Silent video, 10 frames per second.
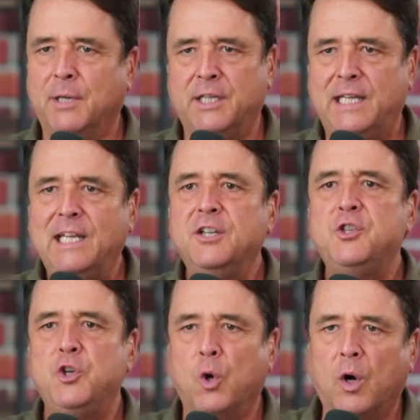But
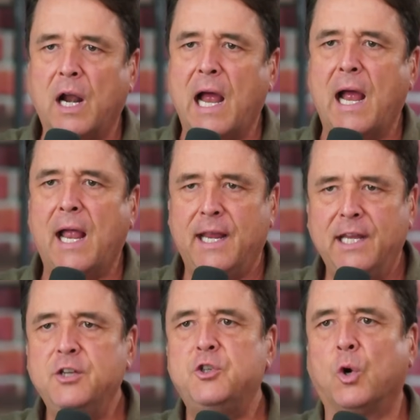he's your
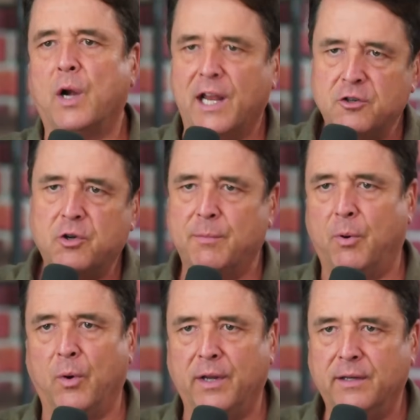he's your entry
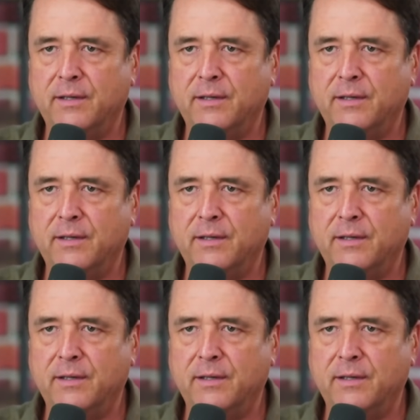point.